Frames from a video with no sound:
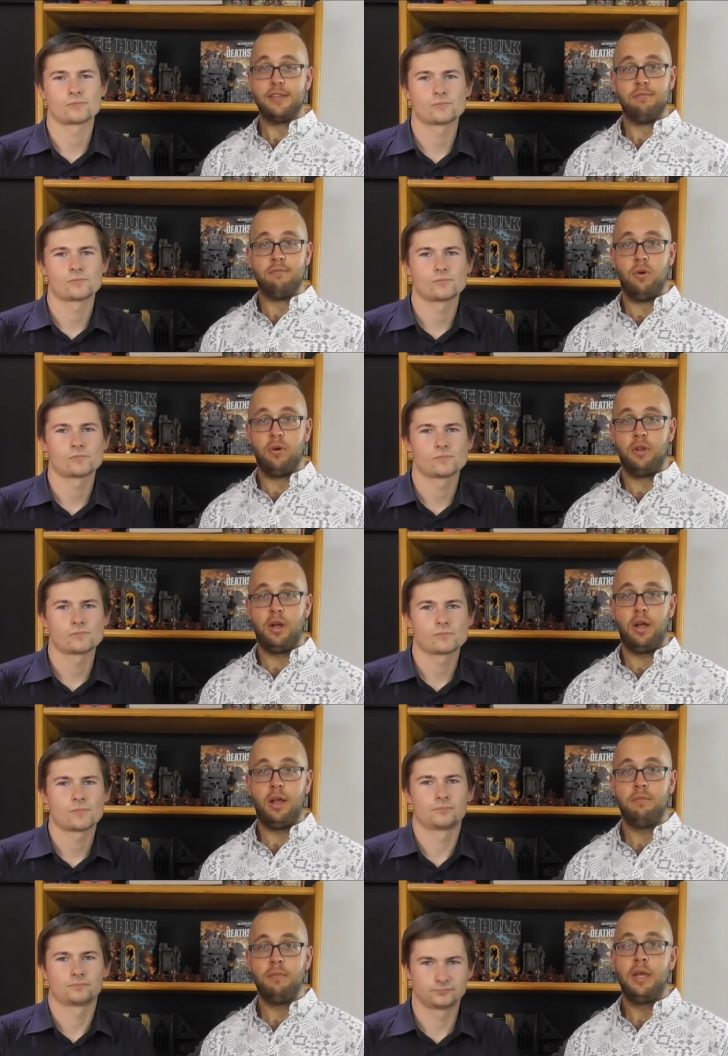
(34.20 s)
Speaker 1: into
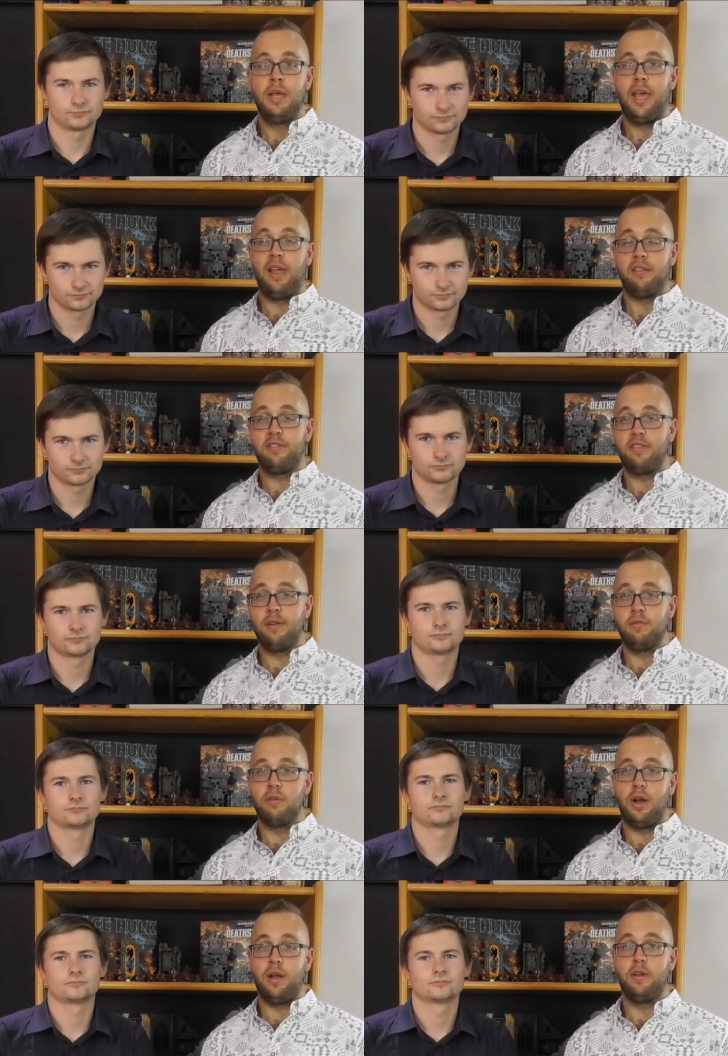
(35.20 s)
Mordheim and
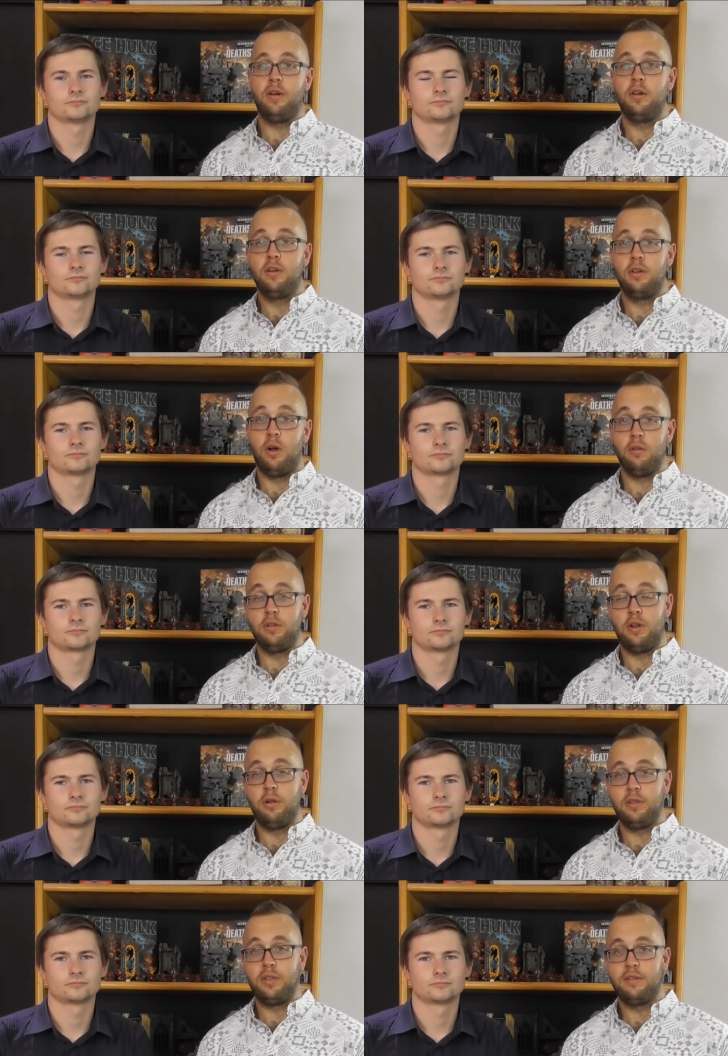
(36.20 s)
several other golden
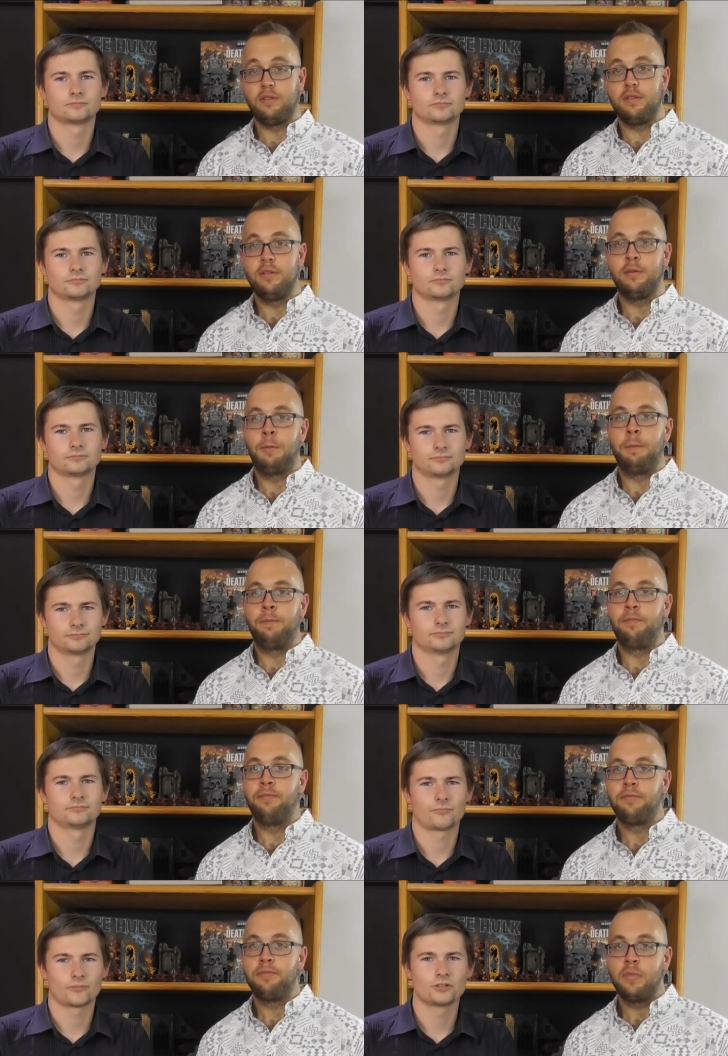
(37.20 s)
oldies.
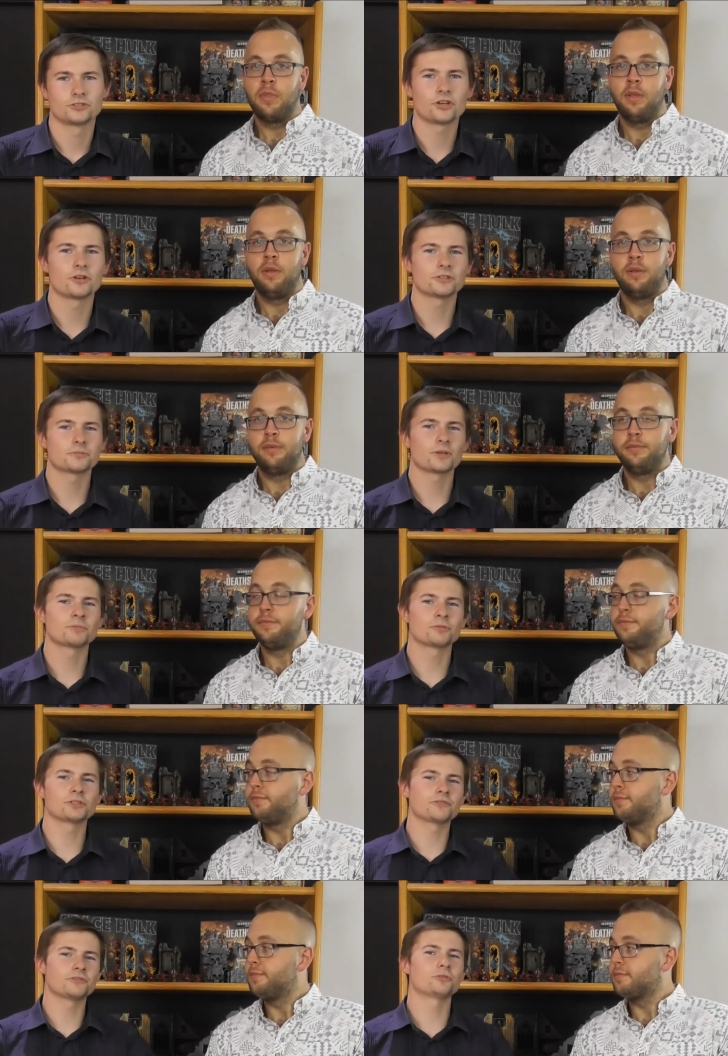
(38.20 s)
So it's, it's
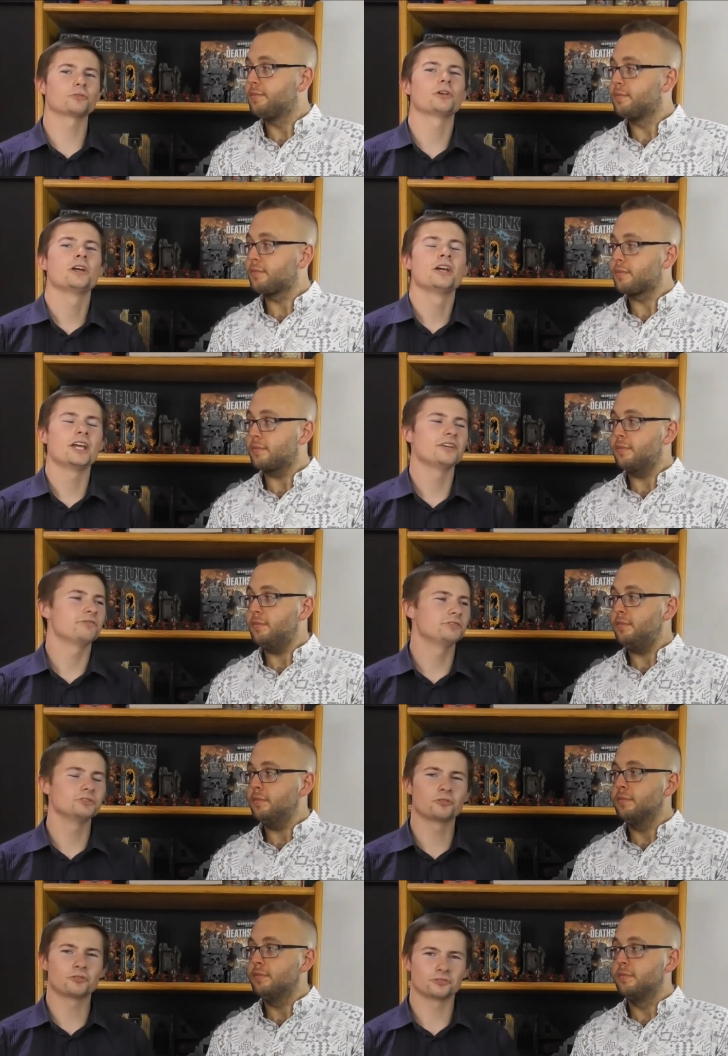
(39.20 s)
been, if you want, if
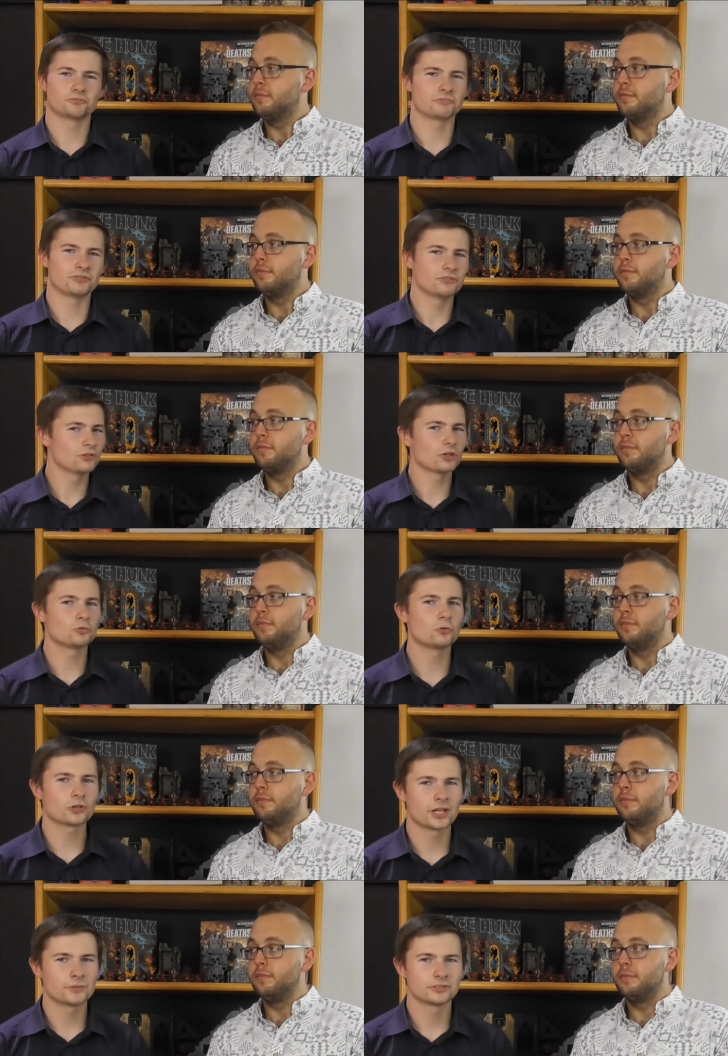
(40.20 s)
you
Speaker 2: want, if you like
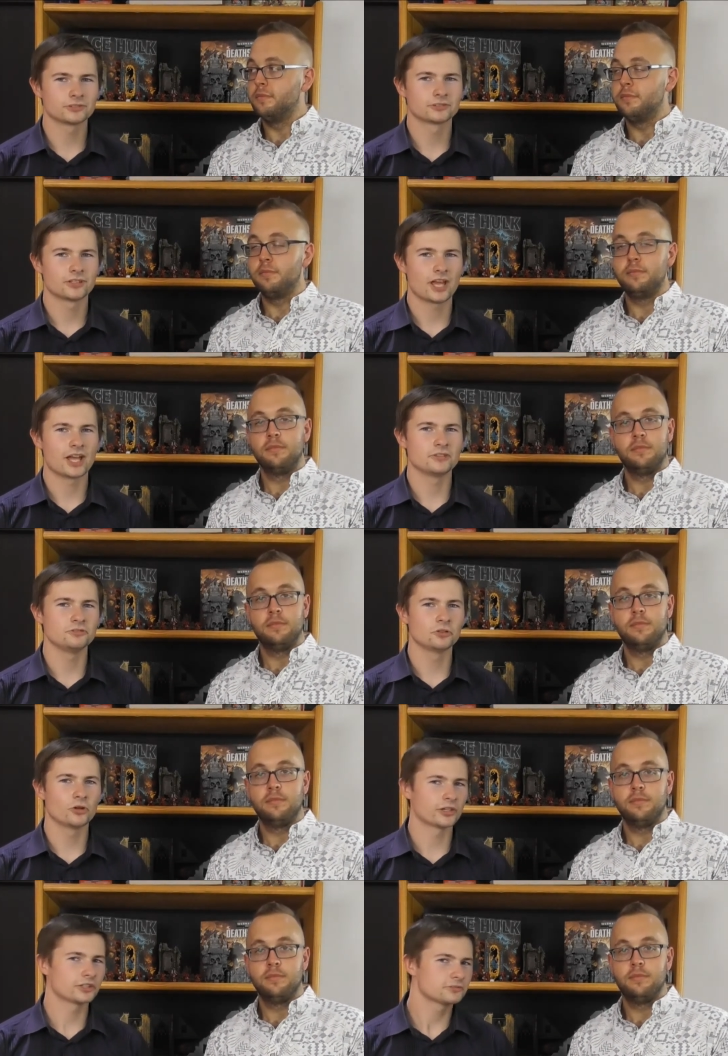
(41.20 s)
wargaming and
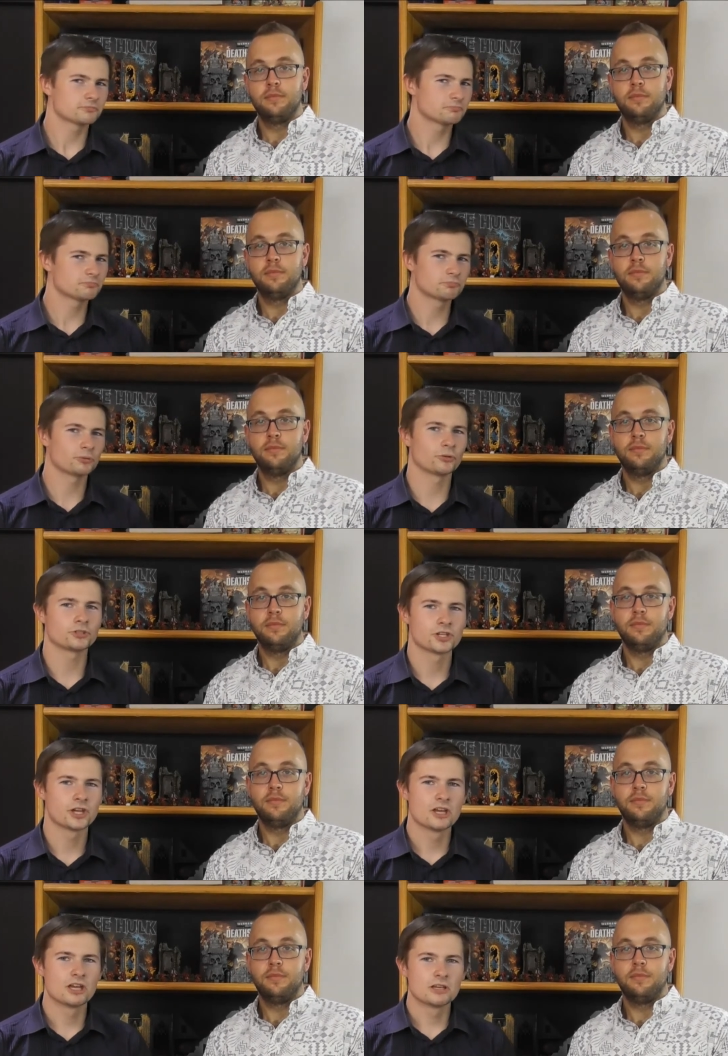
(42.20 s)
you like pretty much
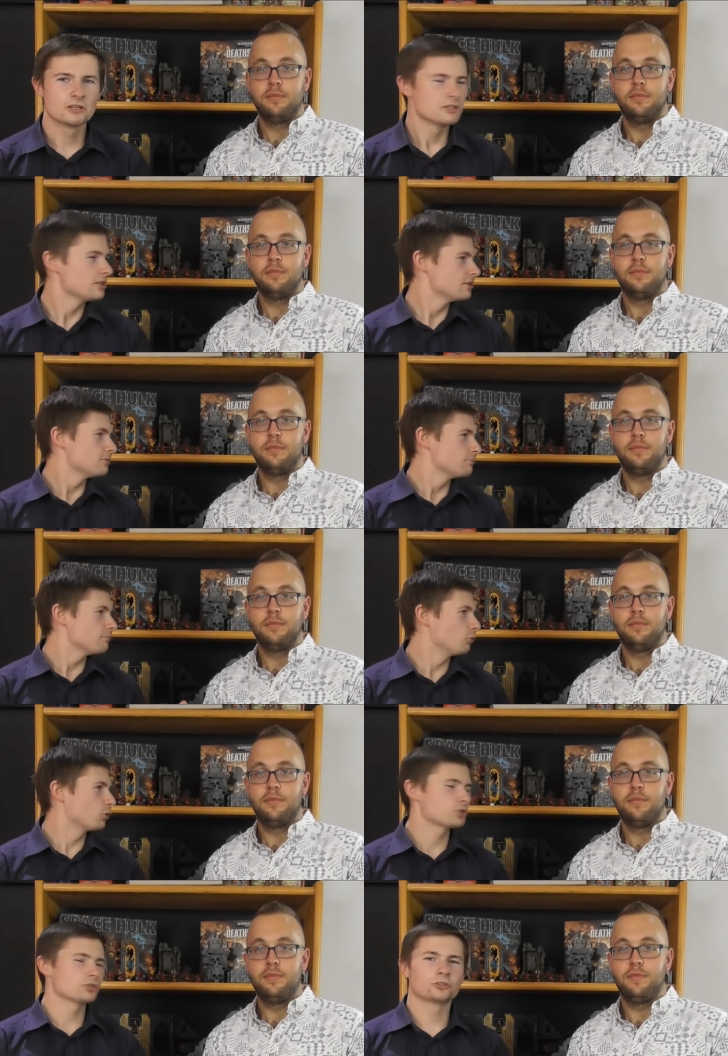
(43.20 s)

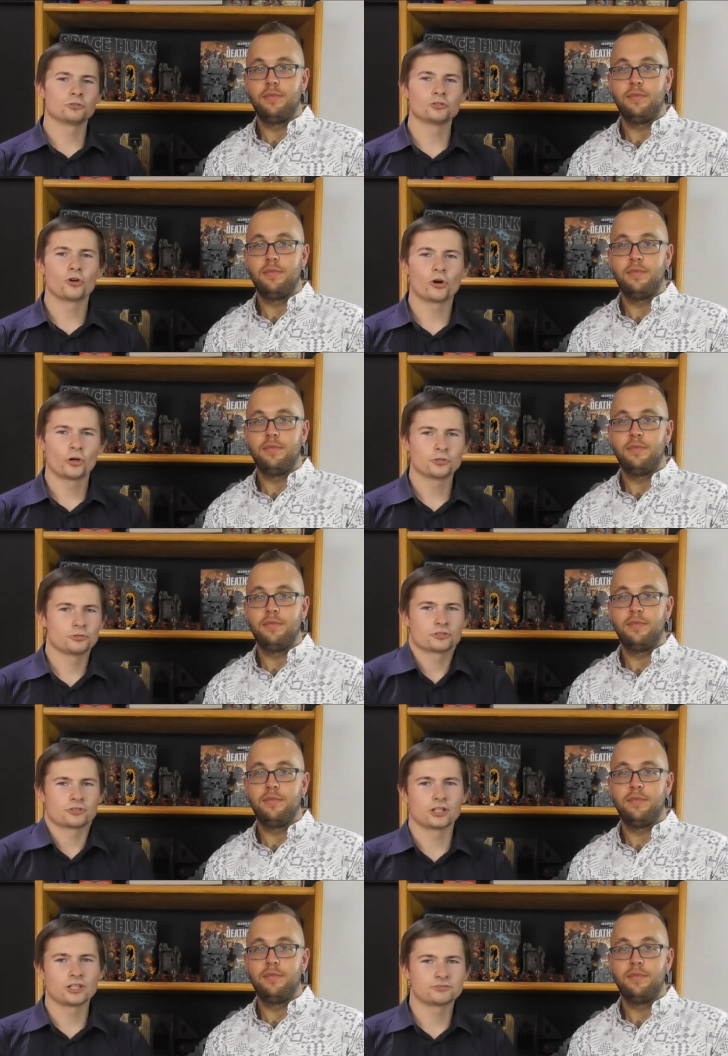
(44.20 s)
watching two guys who
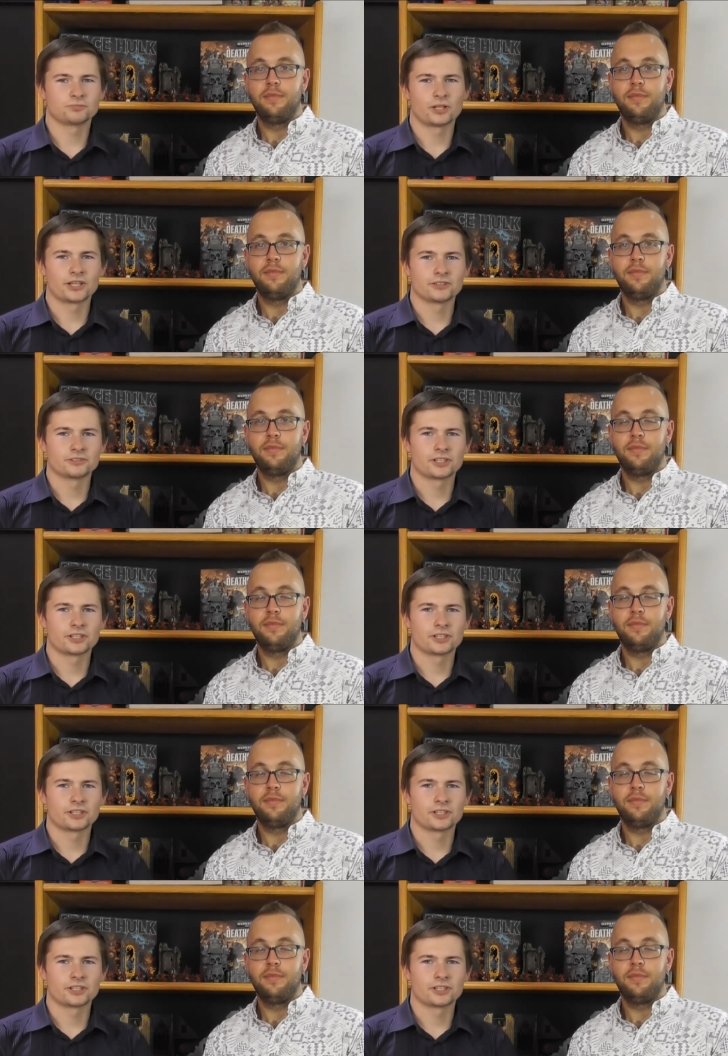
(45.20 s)
just love playing